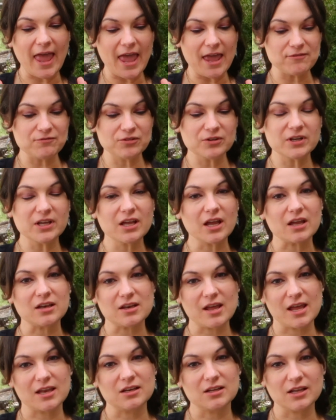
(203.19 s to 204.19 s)
Every
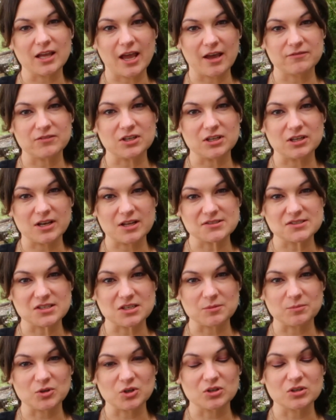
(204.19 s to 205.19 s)
and any cavity
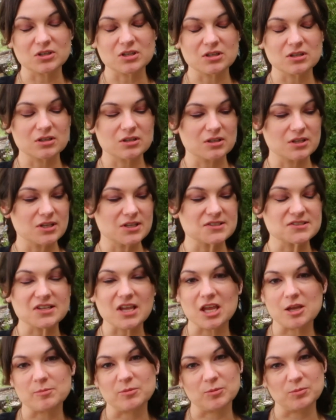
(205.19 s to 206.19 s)
nesting bird is
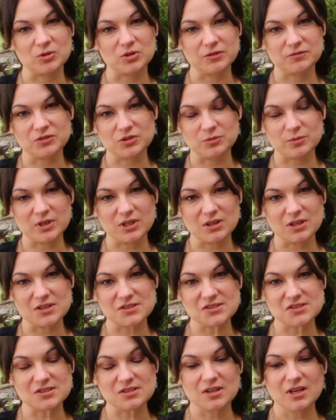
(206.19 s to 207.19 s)
capable of doing
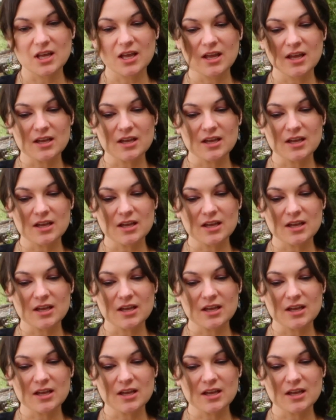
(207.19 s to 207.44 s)
this.